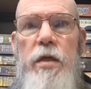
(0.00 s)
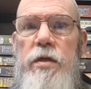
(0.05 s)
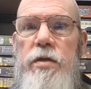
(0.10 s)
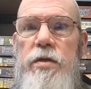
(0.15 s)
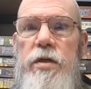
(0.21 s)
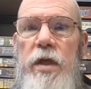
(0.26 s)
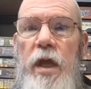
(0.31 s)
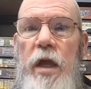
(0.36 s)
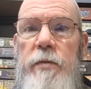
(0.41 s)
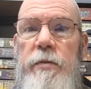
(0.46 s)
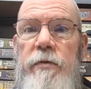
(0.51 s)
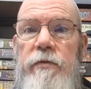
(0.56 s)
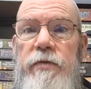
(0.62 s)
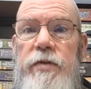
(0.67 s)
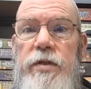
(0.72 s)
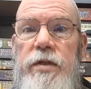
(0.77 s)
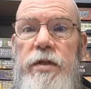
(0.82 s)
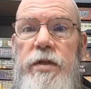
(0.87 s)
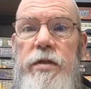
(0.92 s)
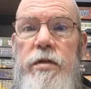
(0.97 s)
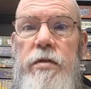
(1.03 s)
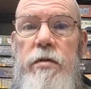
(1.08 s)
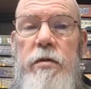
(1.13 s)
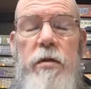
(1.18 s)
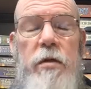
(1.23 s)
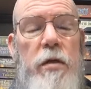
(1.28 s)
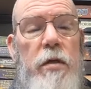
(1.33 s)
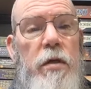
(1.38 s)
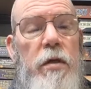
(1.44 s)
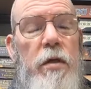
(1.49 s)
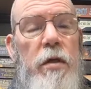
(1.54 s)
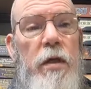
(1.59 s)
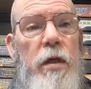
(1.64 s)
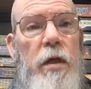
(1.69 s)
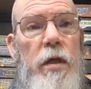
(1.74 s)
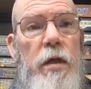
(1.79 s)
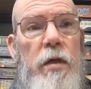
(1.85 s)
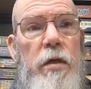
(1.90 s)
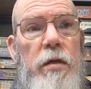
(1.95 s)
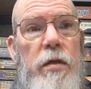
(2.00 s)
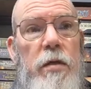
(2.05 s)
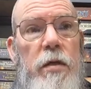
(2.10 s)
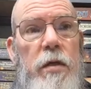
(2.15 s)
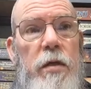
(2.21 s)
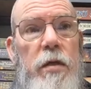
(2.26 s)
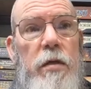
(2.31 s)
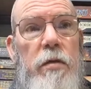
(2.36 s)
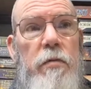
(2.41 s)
She came and visited, and